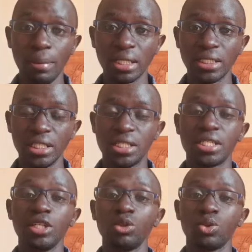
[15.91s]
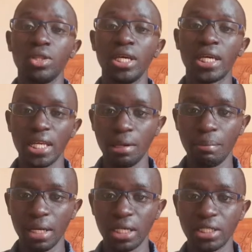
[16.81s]
but it's new to the Kenyan
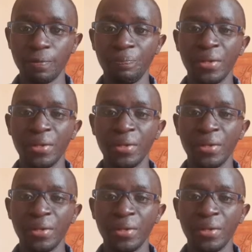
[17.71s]
market.